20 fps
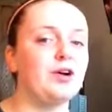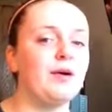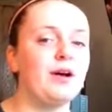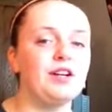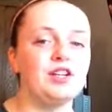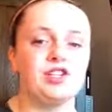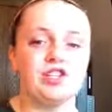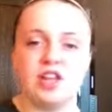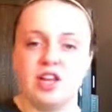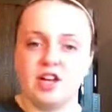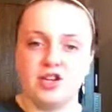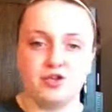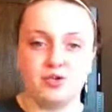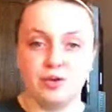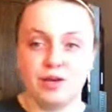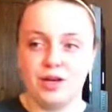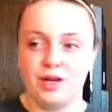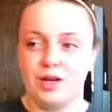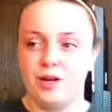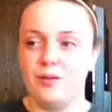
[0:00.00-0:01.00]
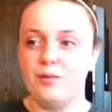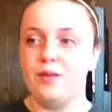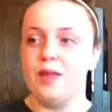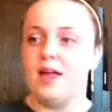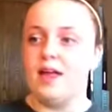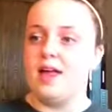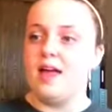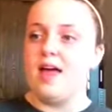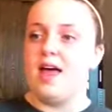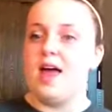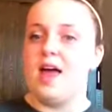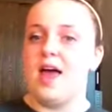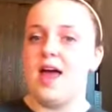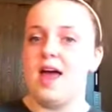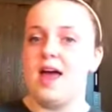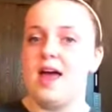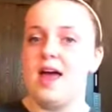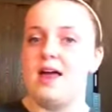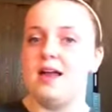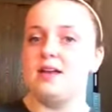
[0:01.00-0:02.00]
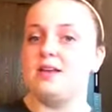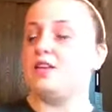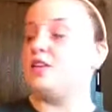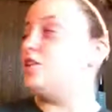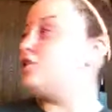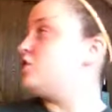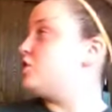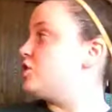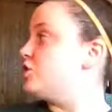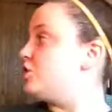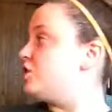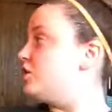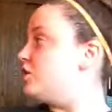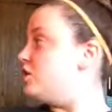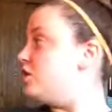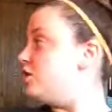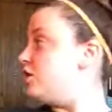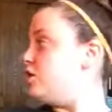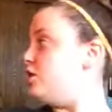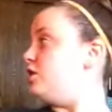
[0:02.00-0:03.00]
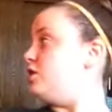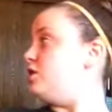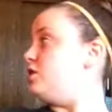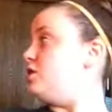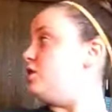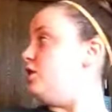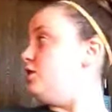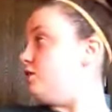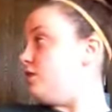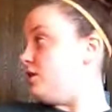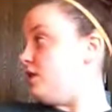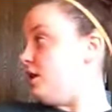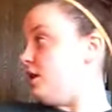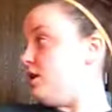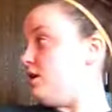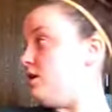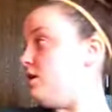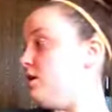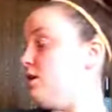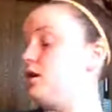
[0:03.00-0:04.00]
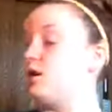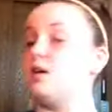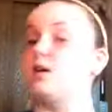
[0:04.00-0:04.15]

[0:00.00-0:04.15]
I just think it's really cute and don't, sh- don't say that.